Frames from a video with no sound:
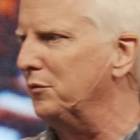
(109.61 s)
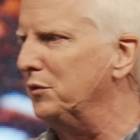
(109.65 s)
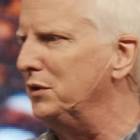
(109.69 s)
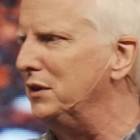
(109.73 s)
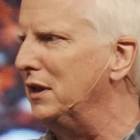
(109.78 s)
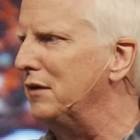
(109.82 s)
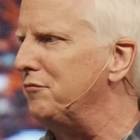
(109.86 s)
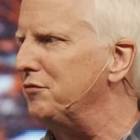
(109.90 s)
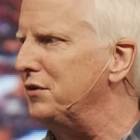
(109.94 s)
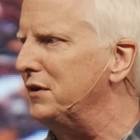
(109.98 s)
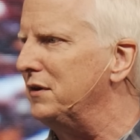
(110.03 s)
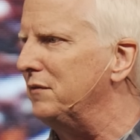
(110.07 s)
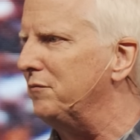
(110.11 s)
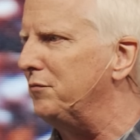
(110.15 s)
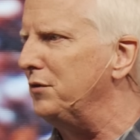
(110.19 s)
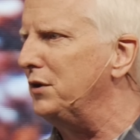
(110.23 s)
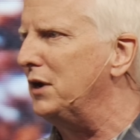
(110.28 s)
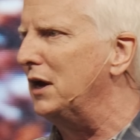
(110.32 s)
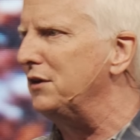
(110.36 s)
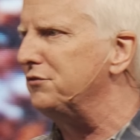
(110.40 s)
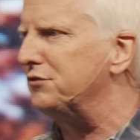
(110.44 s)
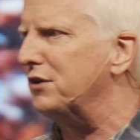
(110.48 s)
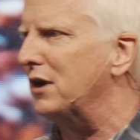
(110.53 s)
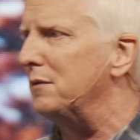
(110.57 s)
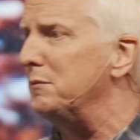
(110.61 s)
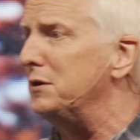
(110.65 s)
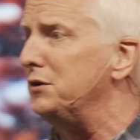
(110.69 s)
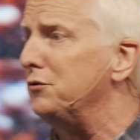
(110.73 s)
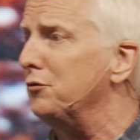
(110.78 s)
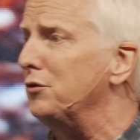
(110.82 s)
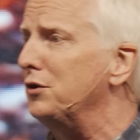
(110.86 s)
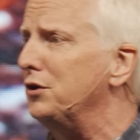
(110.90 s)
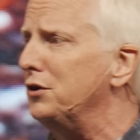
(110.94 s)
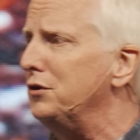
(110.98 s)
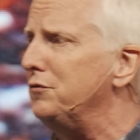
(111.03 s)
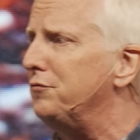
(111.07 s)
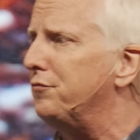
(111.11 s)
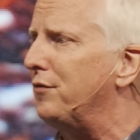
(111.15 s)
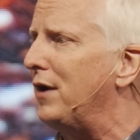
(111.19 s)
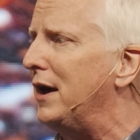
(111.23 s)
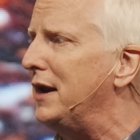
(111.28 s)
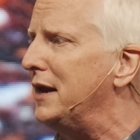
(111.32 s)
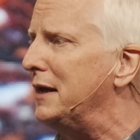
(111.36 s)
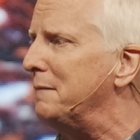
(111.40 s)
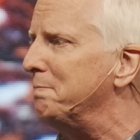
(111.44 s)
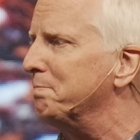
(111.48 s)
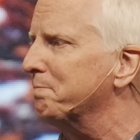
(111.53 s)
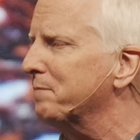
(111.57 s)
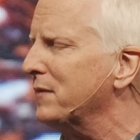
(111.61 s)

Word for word: We'd love for you guys to come in during Good Friday.